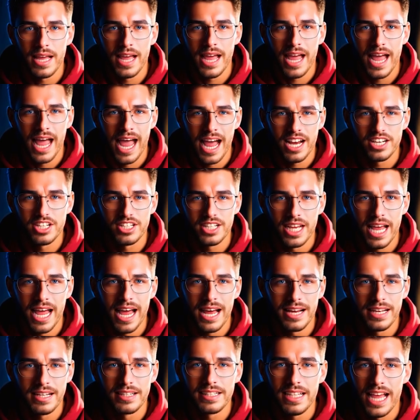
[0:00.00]
hashtag
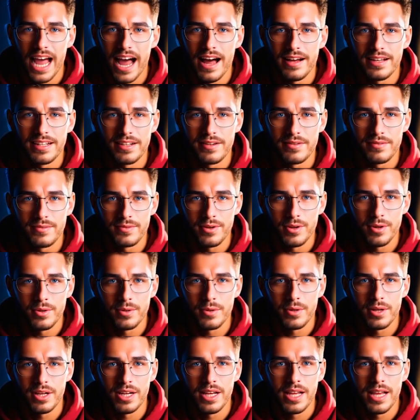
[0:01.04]
Italian
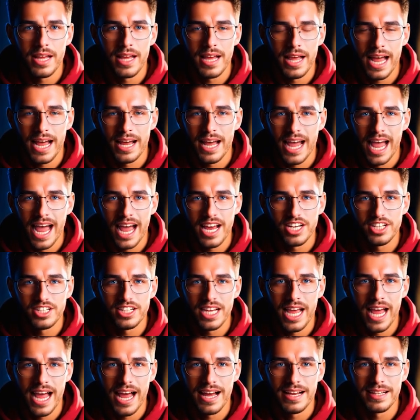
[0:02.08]
food, and
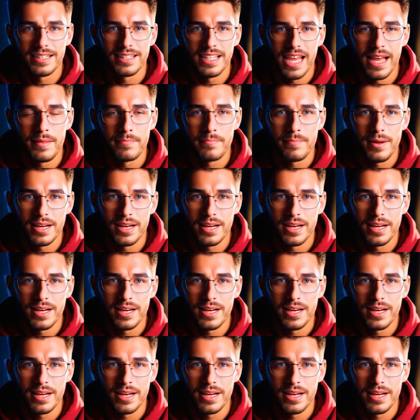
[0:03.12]
hashtag 10-minute